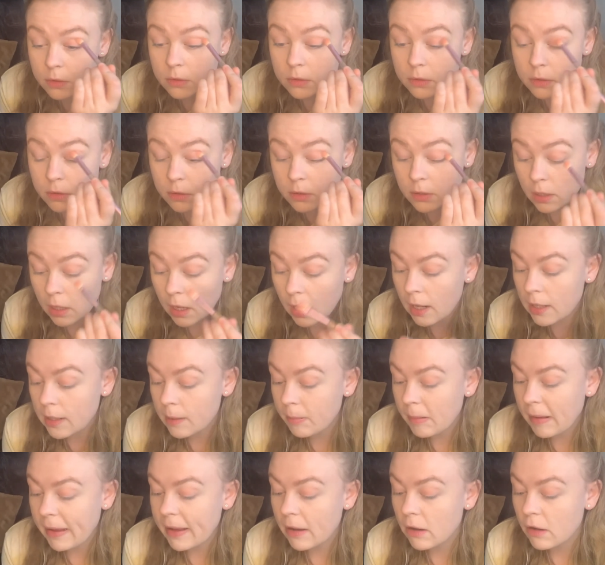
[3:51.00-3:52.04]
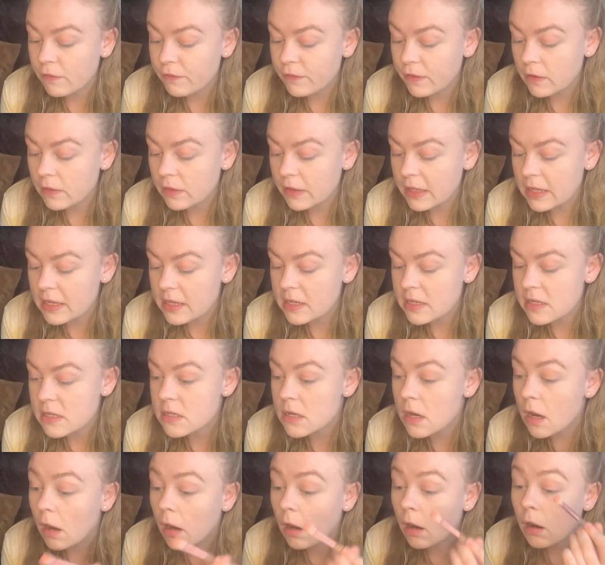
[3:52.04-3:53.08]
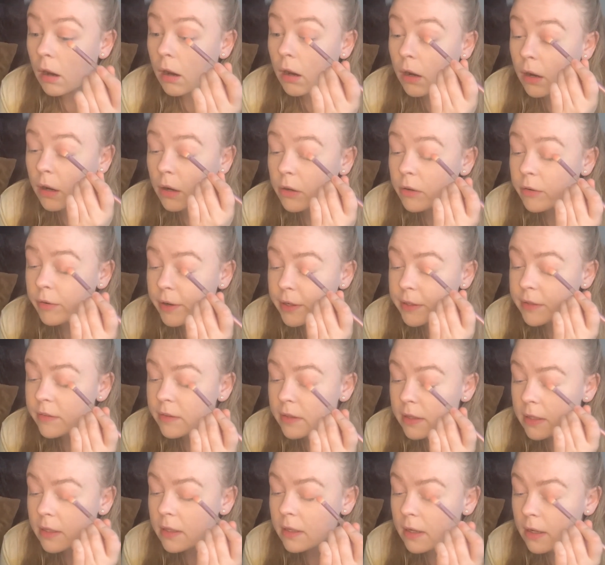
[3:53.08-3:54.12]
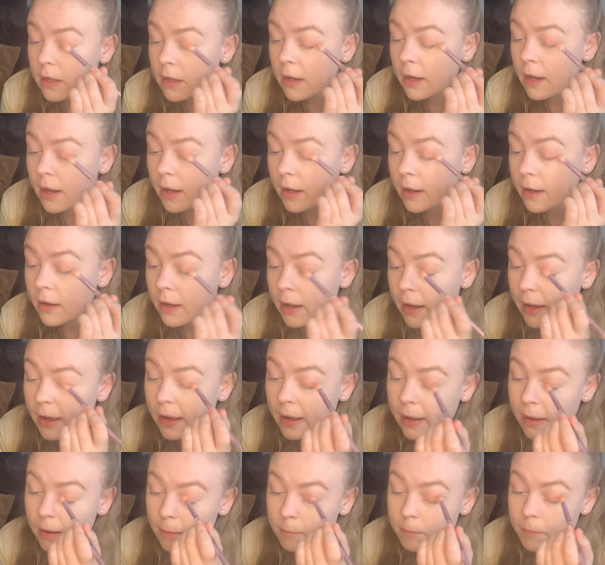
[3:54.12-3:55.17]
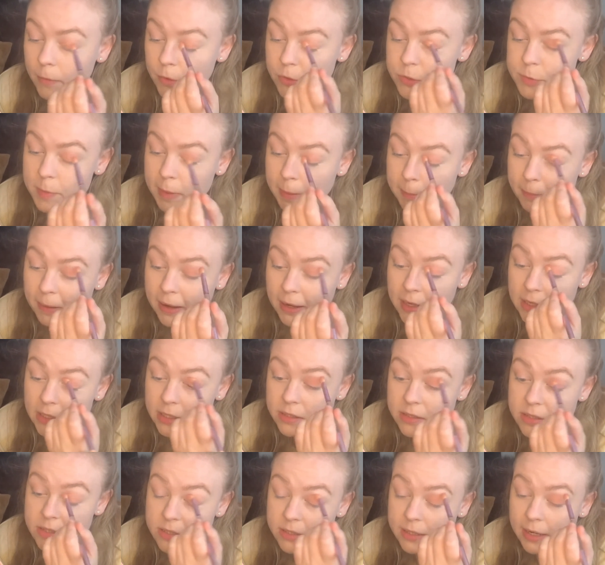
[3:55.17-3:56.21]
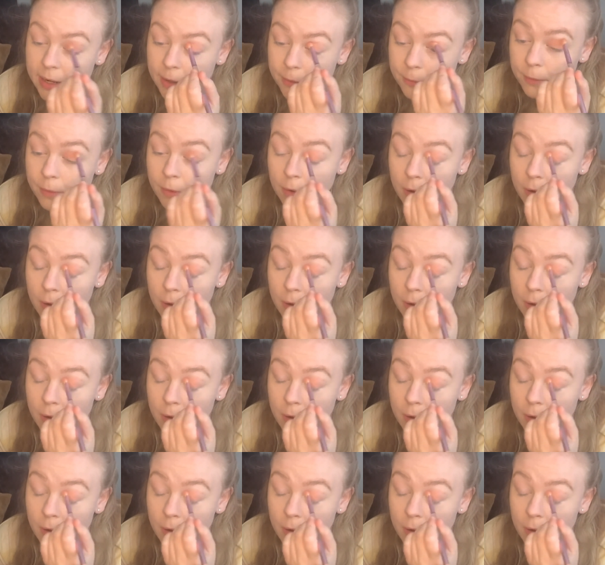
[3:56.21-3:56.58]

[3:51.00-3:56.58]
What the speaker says: The colour payoff on these are crazy, and most of my palettes now